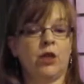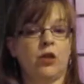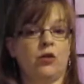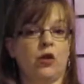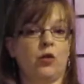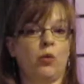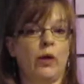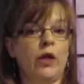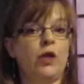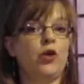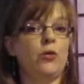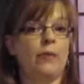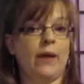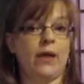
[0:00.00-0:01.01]
So when
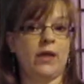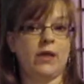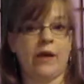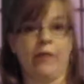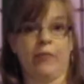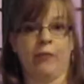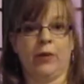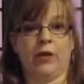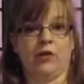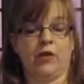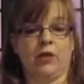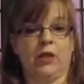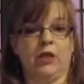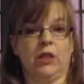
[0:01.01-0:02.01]
you meet a deaf
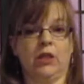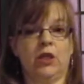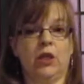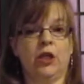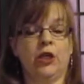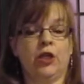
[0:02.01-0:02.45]
person,